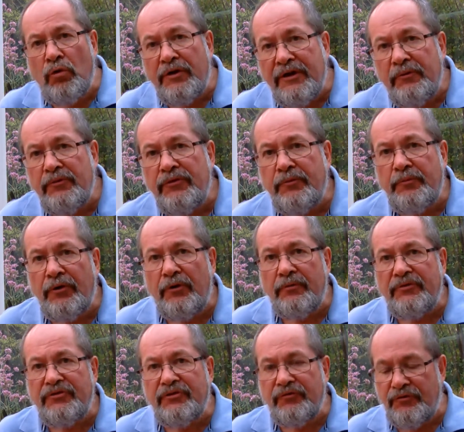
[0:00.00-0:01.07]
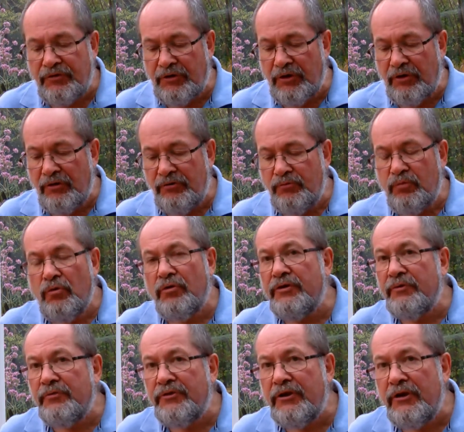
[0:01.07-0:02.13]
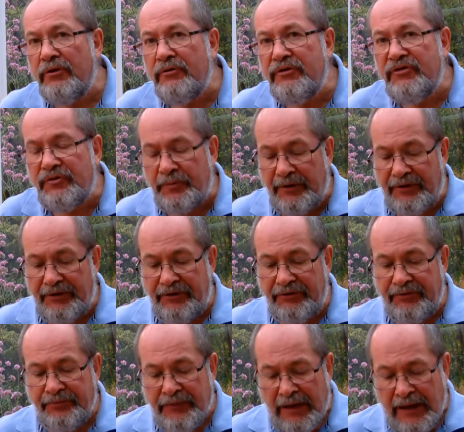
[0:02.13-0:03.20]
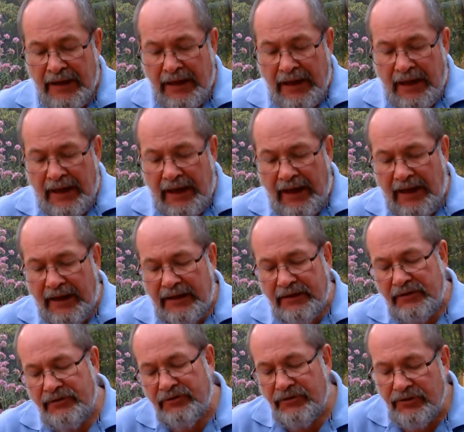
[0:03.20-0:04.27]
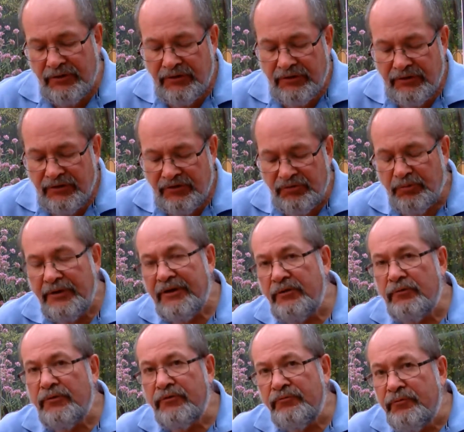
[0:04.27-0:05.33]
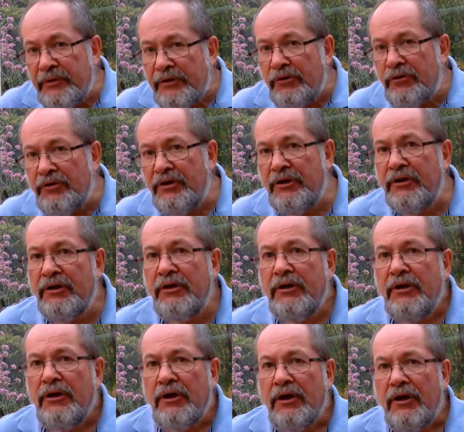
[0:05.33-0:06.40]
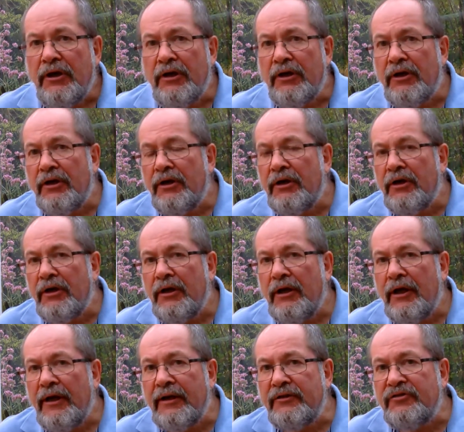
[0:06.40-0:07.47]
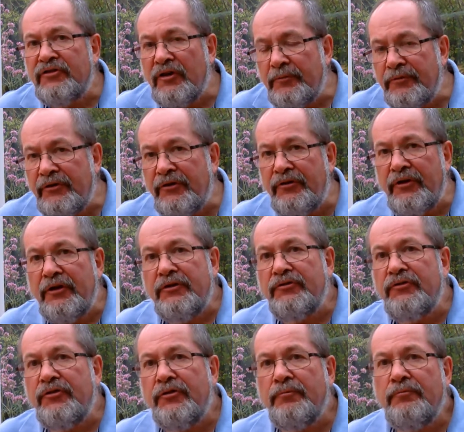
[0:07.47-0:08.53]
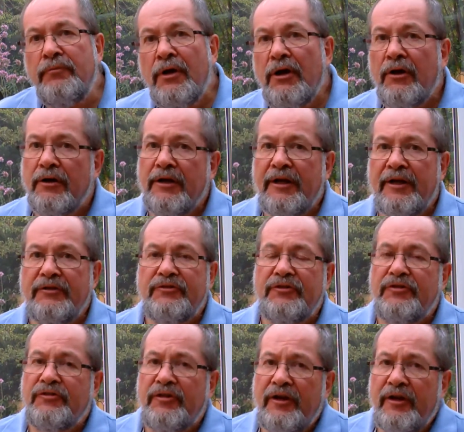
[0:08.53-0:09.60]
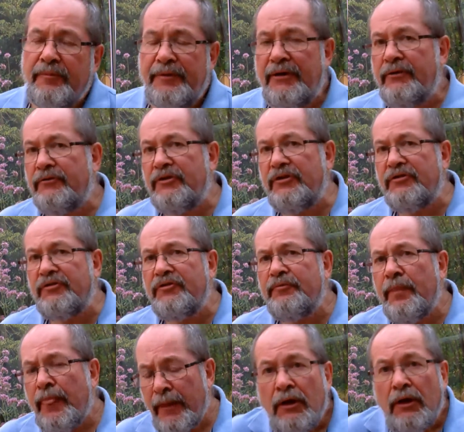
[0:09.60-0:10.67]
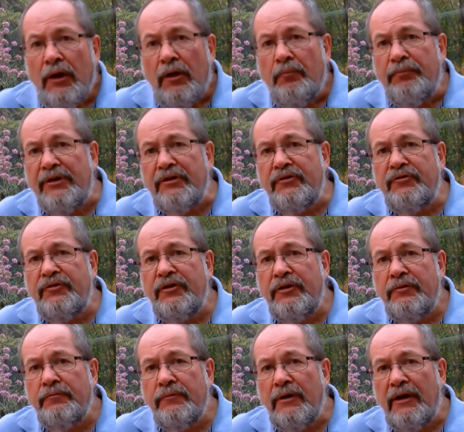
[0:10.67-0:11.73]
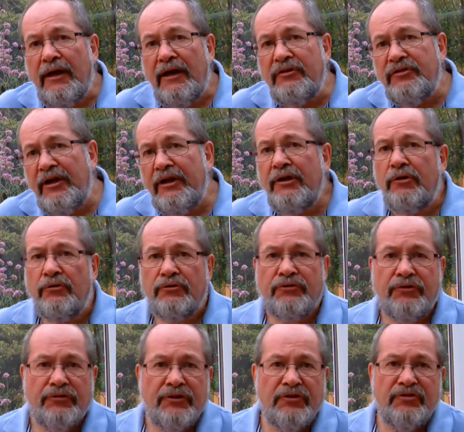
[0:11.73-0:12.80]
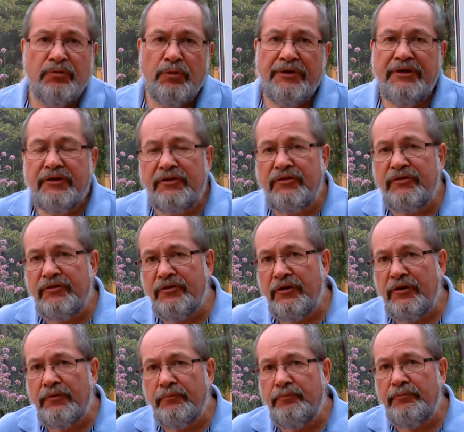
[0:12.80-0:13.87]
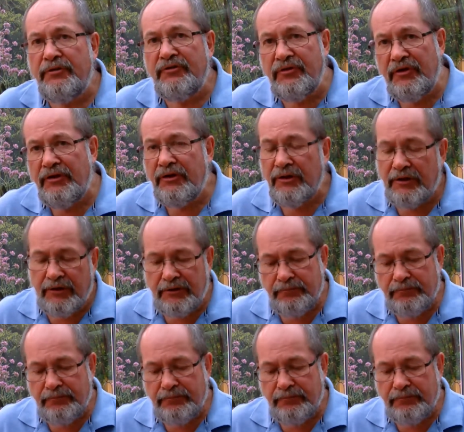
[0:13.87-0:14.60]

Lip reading: walking with the promise of God, walking with the Holy Spirit, and this week we've been looking at some of the things that Mark has to say about this. But as I looked at this week's particular